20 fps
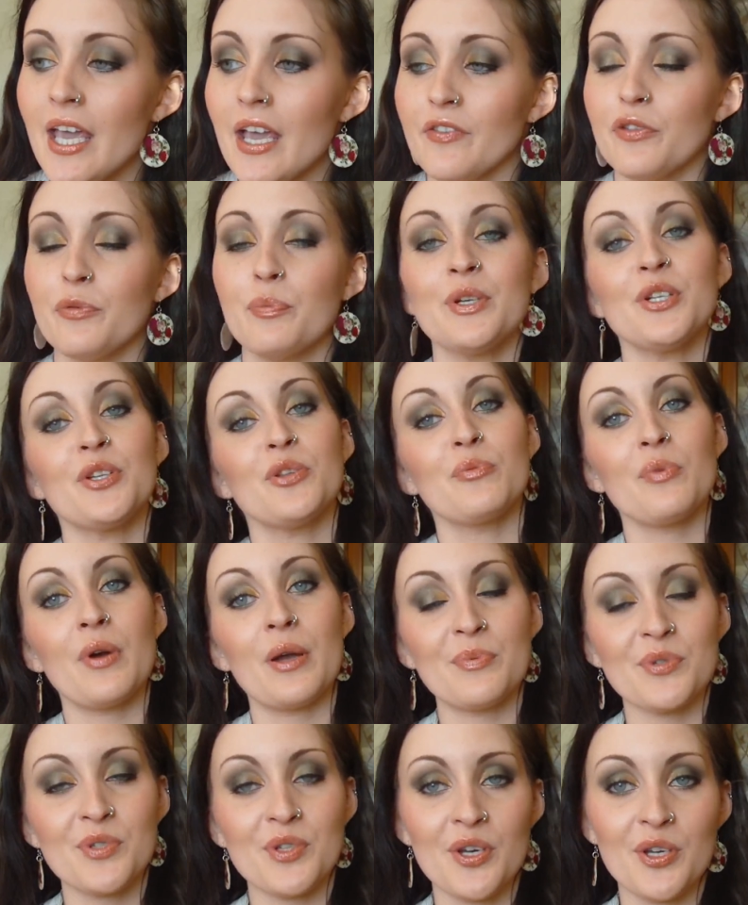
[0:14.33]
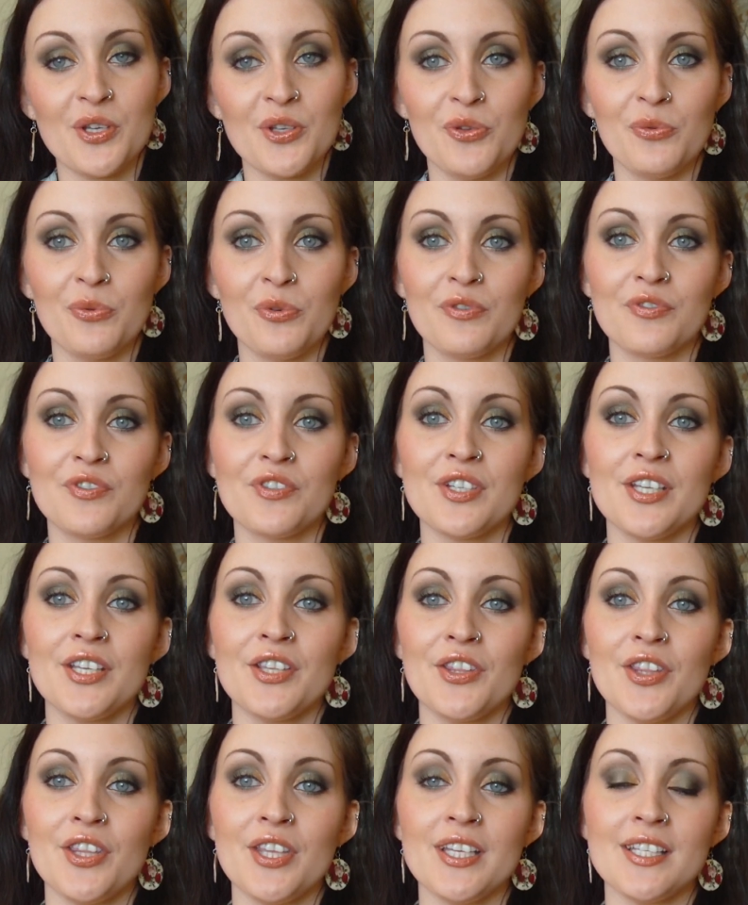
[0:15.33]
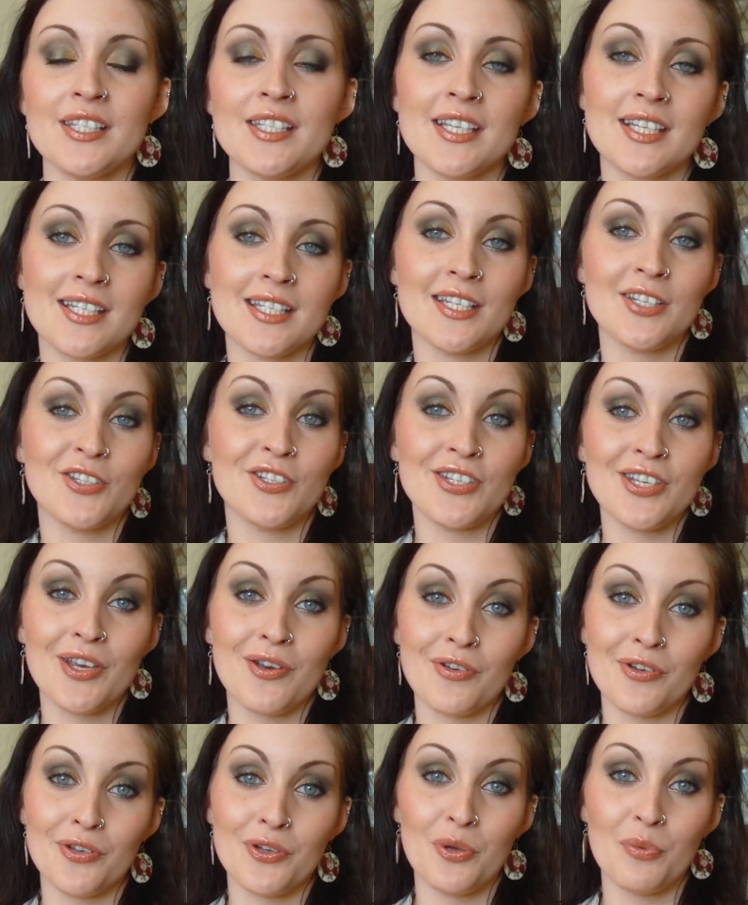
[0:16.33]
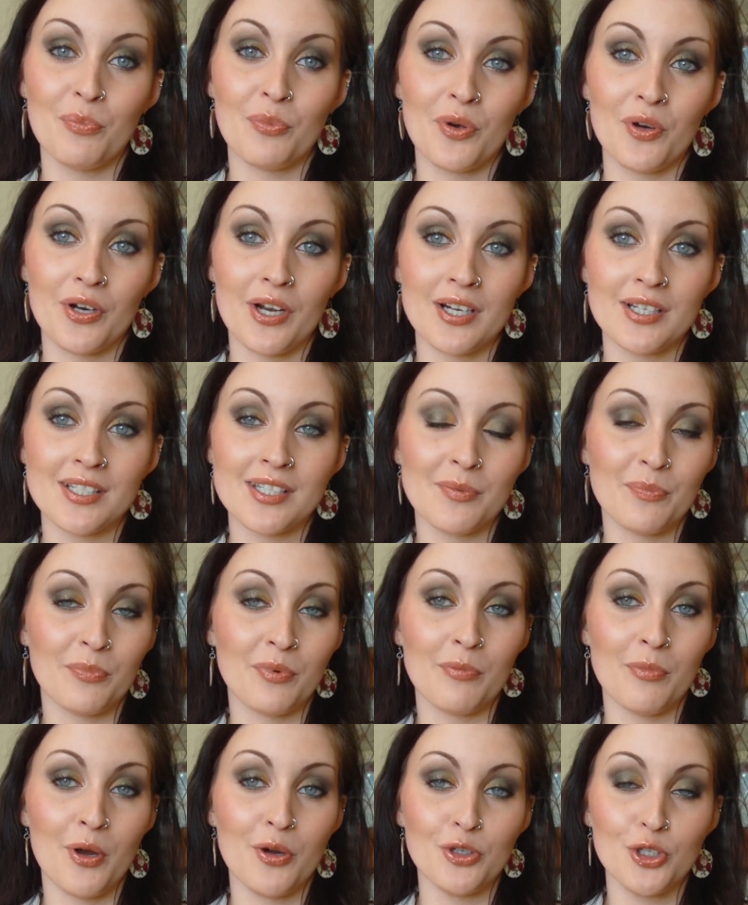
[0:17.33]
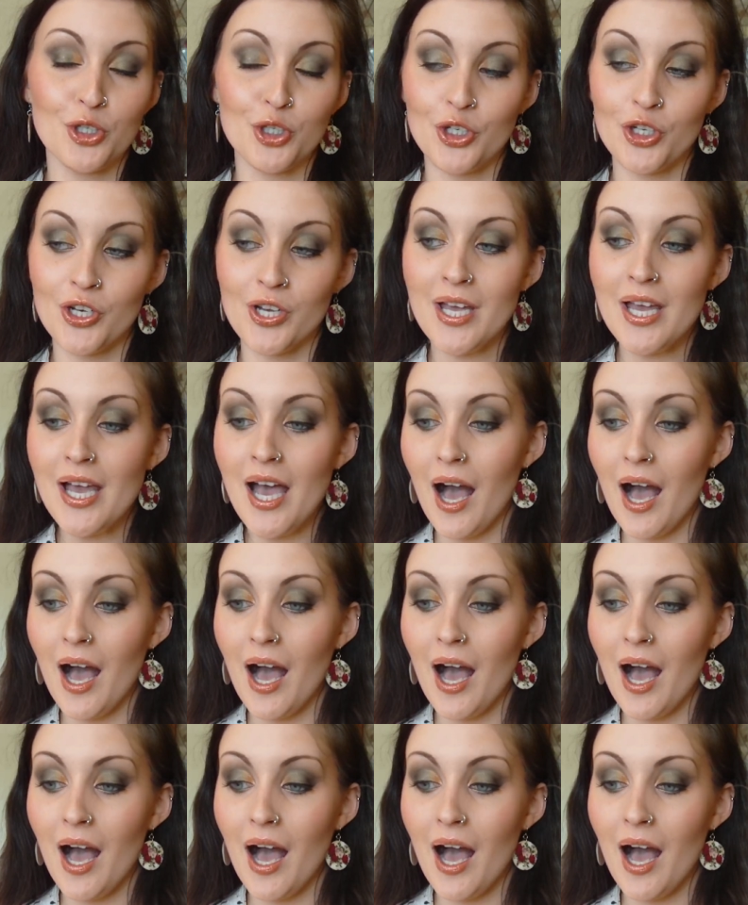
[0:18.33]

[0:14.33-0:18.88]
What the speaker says: If you've been to the website, you would have seen the 16 Secret New Products promotion.